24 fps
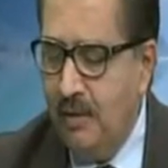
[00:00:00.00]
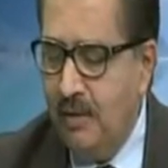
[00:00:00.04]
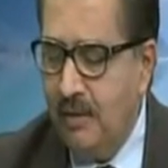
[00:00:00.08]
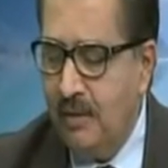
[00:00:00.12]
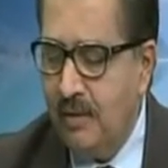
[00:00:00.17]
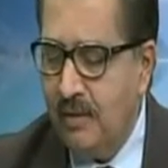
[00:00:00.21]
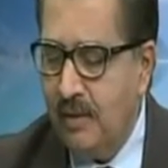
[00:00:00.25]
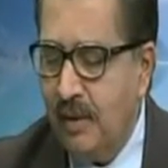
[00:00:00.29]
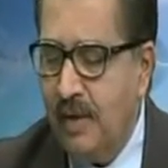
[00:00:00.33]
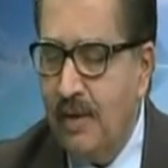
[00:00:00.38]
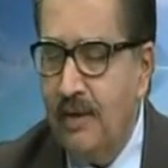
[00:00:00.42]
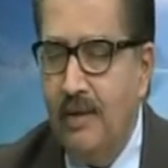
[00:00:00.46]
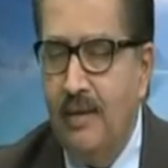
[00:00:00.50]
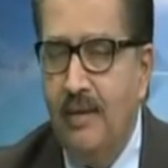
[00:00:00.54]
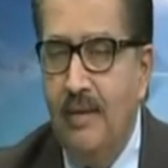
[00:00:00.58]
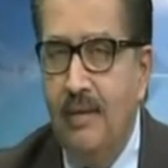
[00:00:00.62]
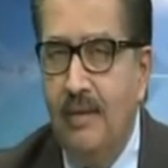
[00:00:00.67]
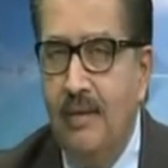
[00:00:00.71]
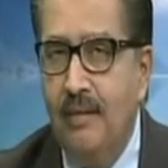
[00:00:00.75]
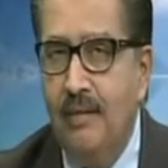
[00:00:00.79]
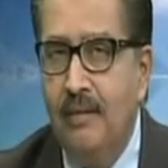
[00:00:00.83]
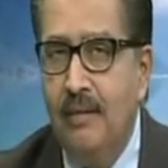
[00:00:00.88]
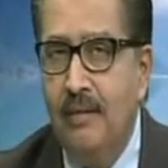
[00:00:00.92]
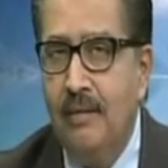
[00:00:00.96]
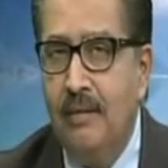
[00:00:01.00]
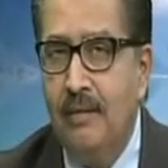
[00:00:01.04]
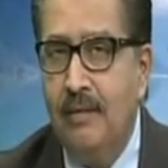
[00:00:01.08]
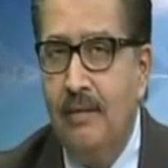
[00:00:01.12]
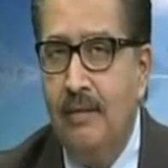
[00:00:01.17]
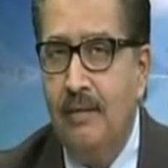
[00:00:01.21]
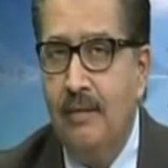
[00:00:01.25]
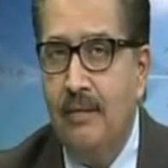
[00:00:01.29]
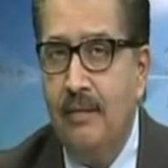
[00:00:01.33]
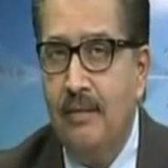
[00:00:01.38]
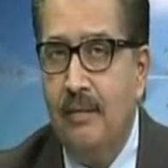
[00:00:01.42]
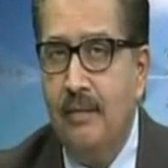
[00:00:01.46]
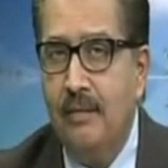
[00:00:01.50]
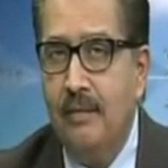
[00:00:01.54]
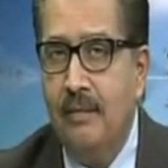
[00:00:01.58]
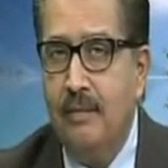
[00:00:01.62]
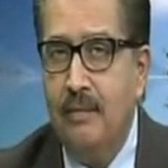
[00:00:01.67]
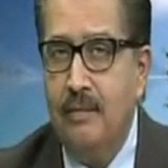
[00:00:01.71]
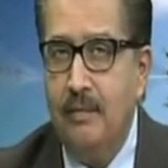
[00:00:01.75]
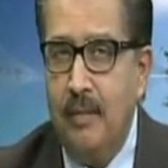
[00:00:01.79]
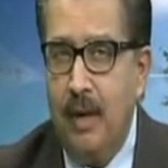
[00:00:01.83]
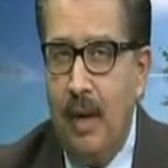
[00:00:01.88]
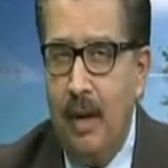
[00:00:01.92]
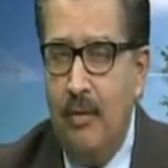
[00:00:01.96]
it's slightly
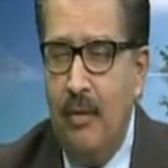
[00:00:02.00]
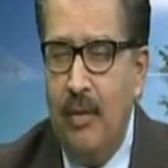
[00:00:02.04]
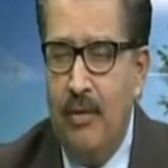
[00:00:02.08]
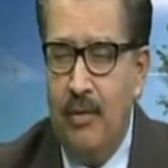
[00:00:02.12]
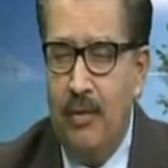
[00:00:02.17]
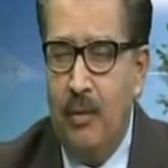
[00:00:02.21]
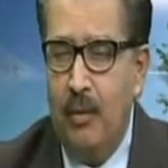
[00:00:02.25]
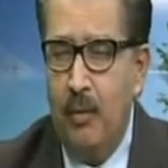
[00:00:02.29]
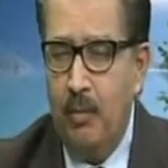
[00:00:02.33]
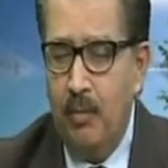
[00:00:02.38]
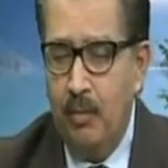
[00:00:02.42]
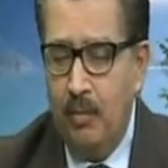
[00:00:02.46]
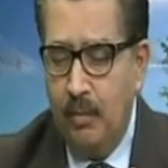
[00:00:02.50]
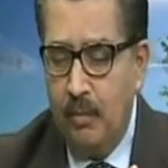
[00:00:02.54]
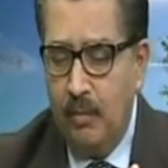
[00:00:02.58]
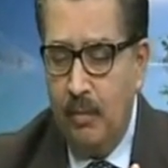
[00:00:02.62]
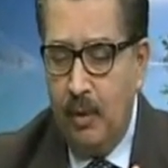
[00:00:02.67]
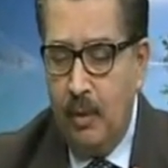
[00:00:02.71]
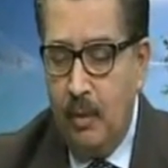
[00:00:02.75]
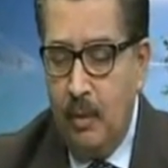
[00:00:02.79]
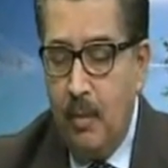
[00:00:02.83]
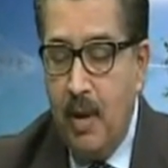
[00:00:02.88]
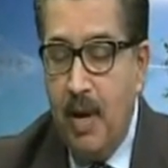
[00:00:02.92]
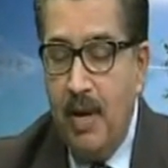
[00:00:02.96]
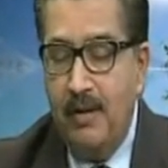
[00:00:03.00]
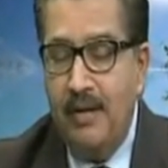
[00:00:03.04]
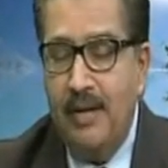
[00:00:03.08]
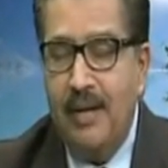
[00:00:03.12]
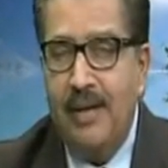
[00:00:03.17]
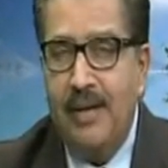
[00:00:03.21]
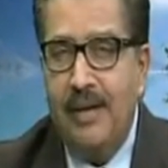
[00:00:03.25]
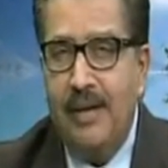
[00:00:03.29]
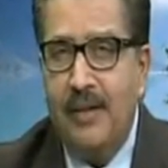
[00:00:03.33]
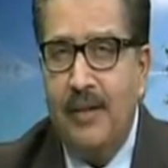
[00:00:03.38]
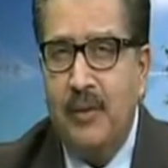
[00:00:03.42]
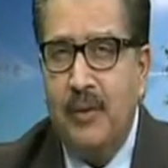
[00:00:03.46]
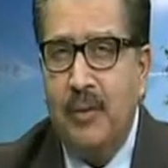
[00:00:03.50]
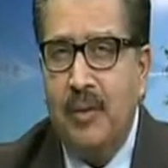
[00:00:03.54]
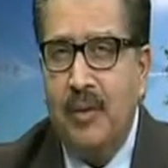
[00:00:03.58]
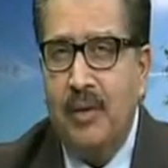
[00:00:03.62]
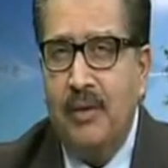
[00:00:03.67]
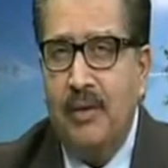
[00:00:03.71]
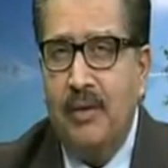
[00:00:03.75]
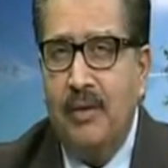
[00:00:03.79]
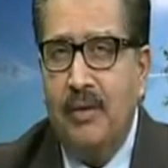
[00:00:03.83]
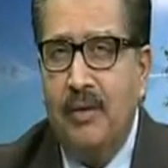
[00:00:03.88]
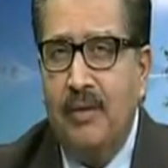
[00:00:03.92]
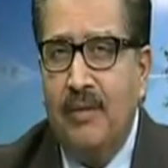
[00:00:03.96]
away from the main context,
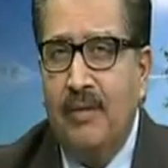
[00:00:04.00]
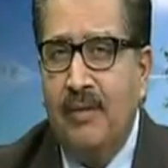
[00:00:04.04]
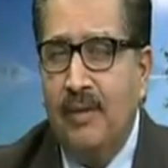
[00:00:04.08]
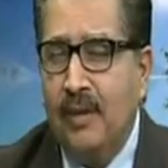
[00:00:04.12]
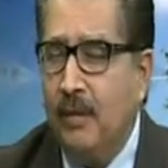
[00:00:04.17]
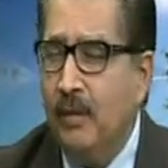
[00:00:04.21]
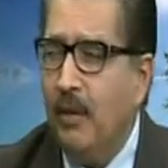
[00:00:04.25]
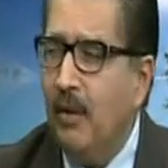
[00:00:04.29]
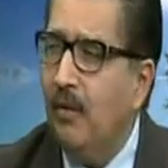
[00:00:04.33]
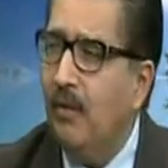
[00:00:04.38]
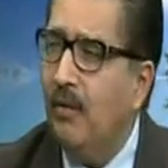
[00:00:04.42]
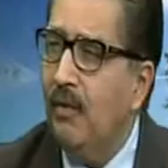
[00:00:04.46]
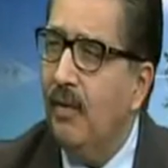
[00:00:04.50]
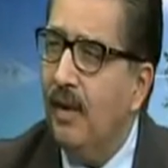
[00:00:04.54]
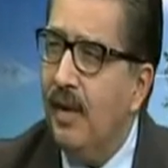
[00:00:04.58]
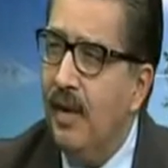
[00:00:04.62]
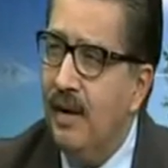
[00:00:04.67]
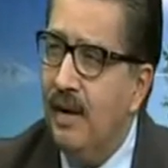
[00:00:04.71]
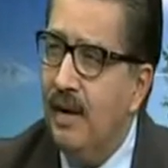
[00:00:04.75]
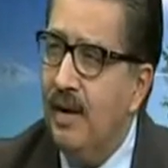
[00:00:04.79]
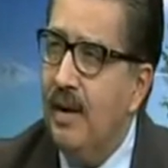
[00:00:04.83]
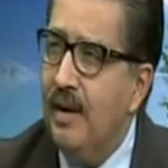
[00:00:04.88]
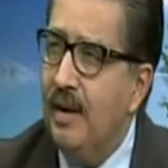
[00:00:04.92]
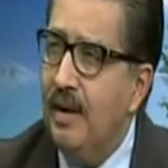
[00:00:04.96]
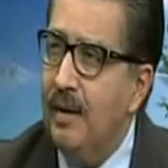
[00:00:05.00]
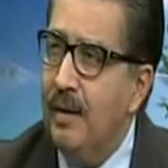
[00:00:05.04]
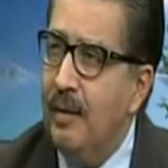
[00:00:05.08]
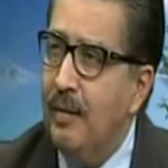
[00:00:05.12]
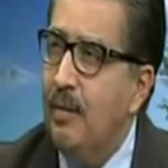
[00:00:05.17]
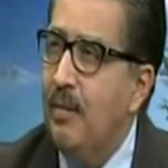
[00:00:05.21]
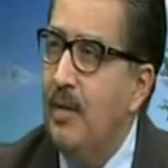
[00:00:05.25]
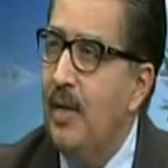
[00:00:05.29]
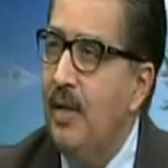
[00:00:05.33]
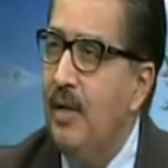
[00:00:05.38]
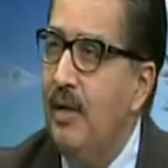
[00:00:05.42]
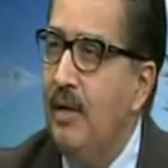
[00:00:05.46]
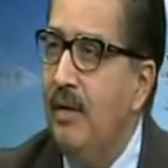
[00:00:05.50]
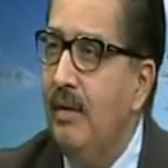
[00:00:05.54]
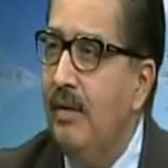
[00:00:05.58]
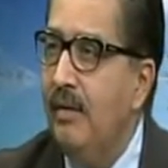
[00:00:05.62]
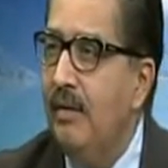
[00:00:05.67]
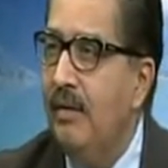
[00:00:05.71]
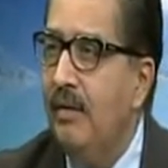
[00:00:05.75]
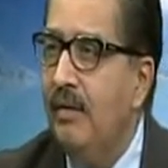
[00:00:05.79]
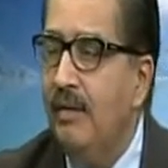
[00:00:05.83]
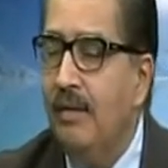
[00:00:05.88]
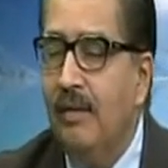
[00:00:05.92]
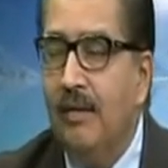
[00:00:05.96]
but somehow India, being
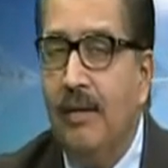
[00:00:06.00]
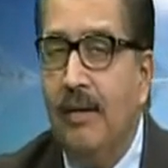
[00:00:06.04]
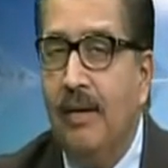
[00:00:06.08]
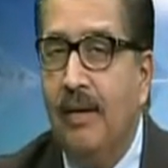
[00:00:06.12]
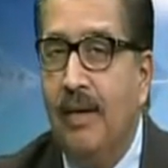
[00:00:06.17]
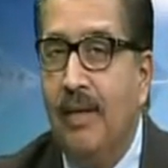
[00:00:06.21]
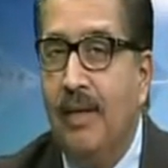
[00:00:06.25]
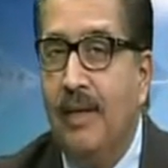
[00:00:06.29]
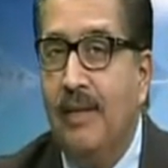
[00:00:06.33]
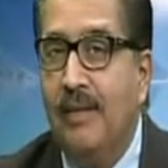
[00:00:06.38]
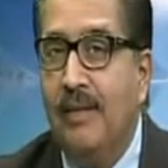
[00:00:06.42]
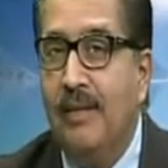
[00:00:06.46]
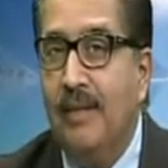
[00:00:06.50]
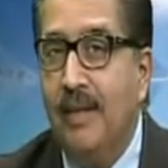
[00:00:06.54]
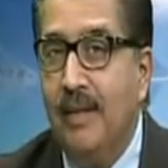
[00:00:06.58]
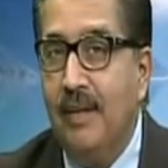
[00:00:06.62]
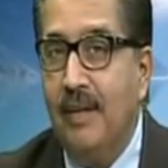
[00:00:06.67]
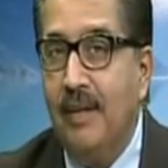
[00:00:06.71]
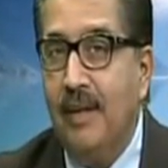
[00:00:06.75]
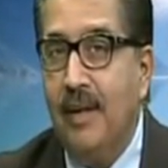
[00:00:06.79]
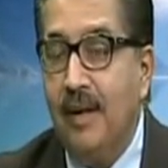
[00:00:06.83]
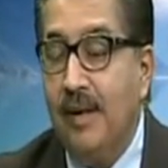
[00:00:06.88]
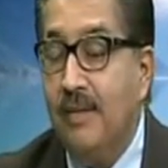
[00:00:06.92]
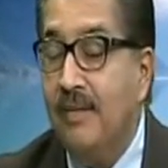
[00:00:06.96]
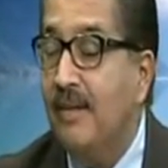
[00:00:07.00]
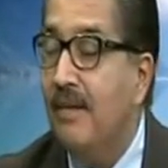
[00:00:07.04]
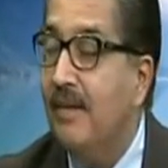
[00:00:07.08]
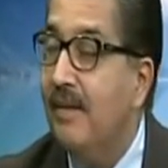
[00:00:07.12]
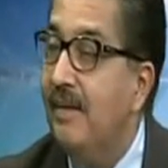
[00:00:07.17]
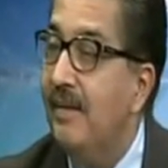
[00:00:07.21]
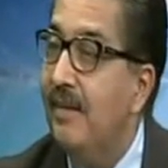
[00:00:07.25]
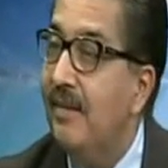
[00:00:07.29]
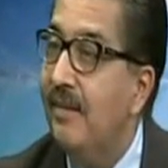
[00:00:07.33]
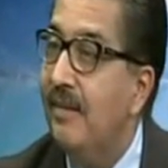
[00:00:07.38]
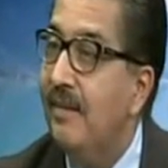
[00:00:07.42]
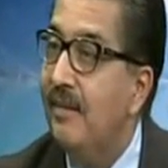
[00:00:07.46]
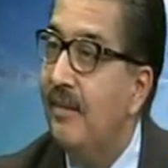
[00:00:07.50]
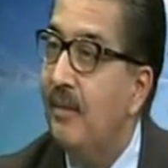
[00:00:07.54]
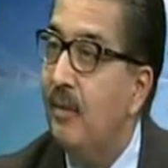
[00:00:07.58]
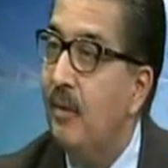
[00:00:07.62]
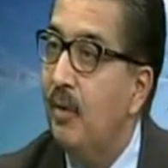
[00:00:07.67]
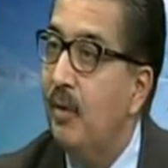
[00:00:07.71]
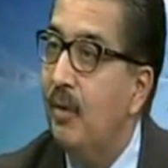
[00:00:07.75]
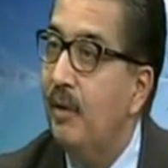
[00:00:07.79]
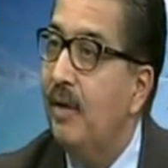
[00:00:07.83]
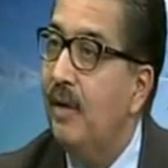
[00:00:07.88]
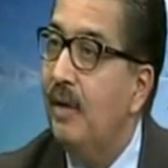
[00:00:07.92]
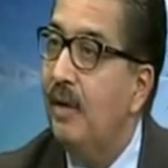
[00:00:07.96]
a country as it is,
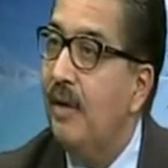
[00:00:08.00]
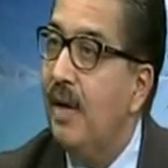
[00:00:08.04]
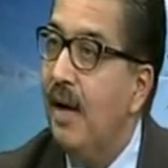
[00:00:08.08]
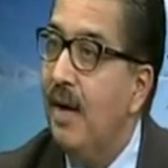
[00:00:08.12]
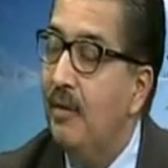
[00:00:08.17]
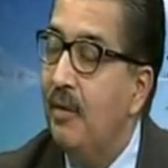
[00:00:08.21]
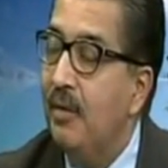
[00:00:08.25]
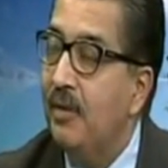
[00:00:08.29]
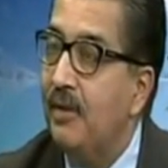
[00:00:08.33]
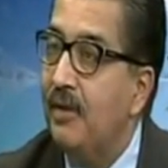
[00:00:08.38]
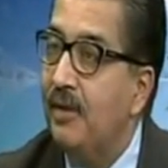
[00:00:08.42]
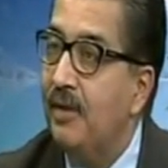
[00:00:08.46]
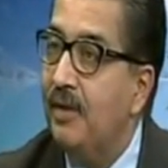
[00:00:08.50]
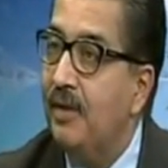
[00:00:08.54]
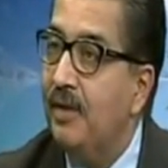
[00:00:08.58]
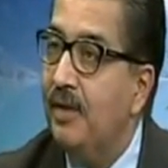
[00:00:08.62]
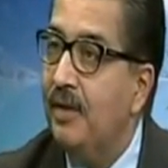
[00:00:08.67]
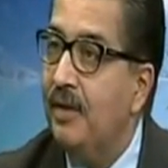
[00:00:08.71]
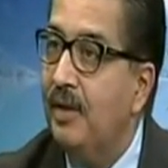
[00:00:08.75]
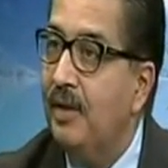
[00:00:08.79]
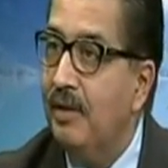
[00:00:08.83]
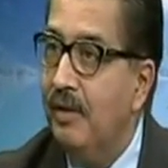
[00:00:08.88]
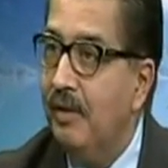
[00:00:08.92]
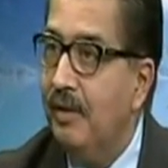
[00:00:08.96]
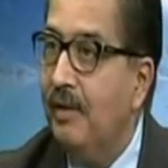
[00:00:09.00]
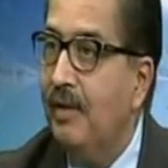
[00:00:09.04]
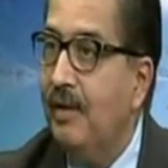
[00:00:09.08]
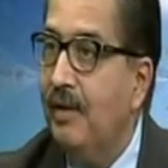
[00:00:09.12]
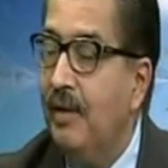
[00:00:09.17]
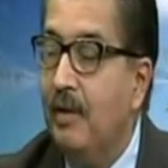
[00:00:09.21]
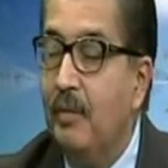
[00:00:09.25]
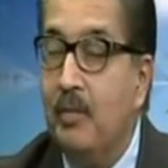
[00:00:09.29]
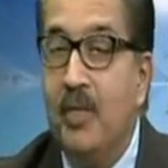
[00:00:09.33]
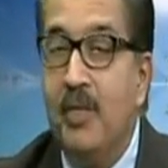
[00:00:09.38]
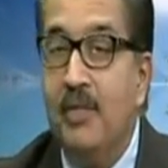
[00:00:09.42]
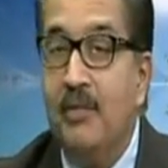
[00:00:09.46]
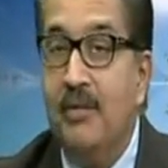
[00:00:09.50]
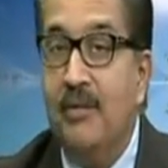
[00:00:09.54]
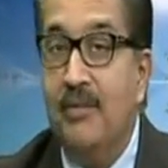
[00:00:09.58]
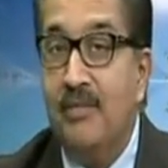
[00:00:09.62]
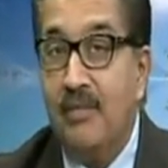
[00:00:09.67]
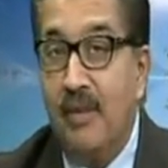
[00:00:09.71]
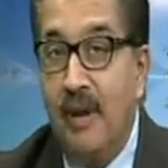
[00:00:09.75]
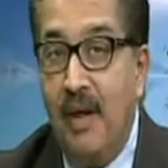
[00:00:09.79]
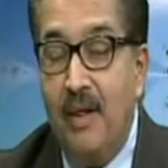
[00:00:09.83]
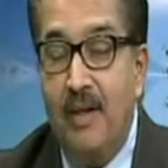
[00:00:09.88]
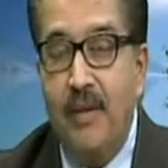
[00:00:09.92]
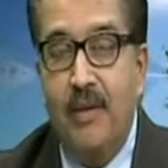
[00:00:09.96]
unity and diversity being the
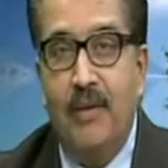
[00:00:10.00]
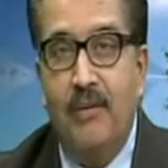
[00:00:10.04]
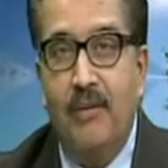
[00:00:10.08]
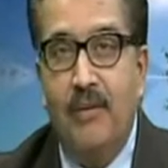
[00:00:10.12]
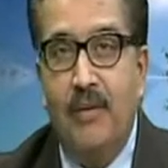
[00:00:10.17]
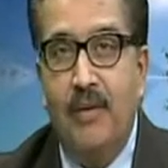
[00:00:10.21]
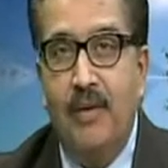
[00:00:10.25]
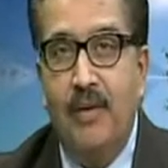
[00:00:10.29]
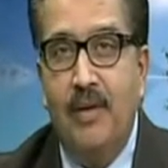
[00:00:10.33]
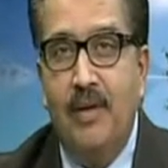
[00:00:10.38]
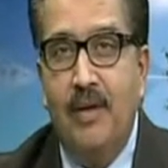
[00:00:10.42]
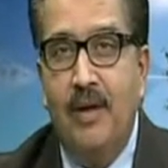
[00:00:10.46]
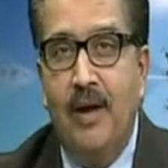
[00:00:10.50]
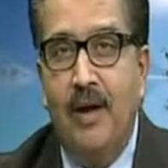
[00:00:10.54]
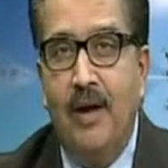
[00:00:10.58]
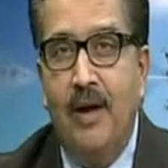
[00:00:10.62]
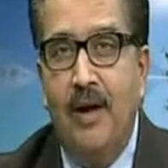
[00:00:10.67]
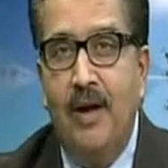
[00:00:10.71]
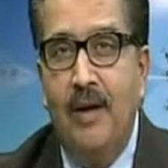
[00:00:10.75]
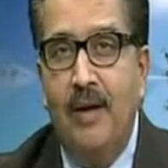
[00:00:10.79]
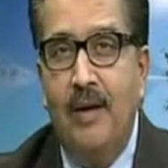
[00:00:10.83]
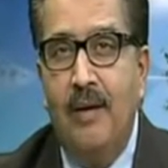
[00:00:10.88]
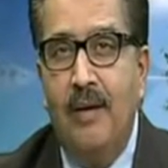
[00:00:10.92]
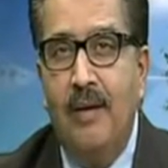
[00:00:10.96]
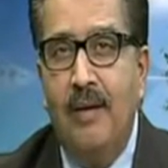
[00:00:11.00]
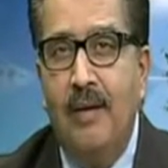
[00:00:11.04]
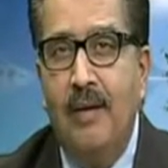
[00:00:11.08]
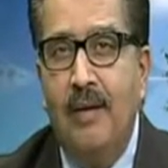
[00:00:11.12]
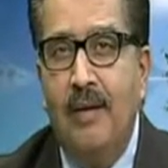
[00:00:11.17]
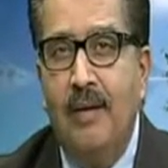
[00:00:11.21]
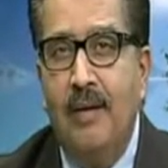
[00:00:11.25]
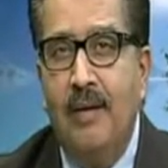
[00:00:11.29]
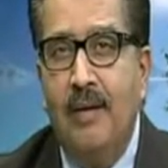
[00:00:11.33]
strength of India, and